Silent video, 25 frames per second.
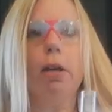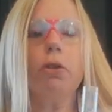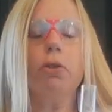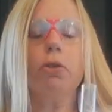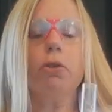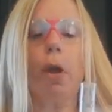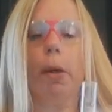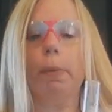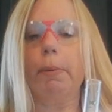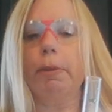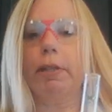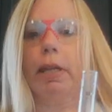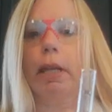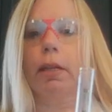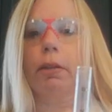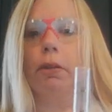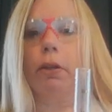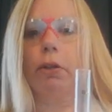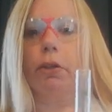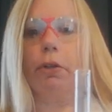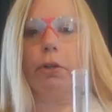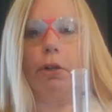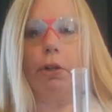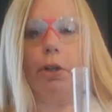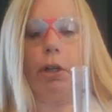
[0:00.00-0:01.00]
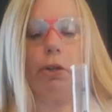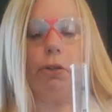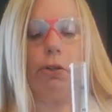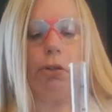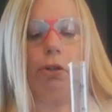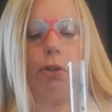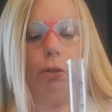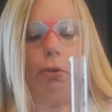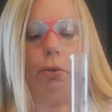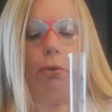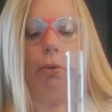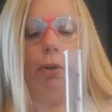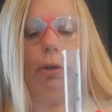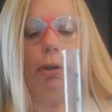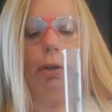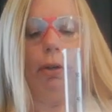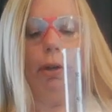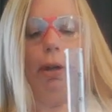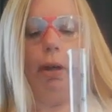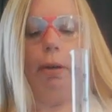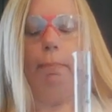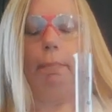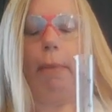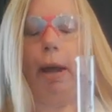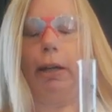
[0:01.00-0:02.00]
So I would take the 32
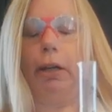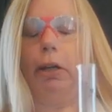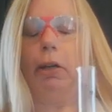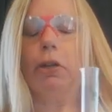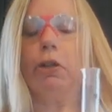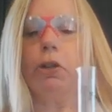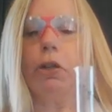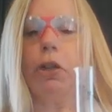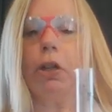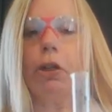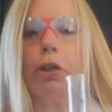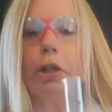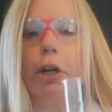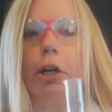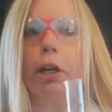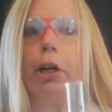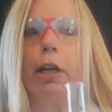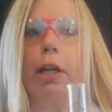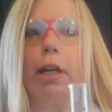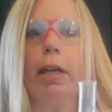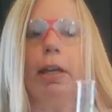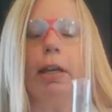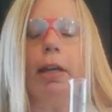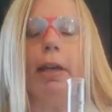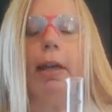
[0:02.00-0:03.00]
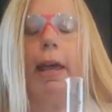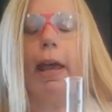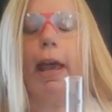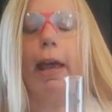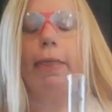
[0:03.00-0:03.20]
minus the 30,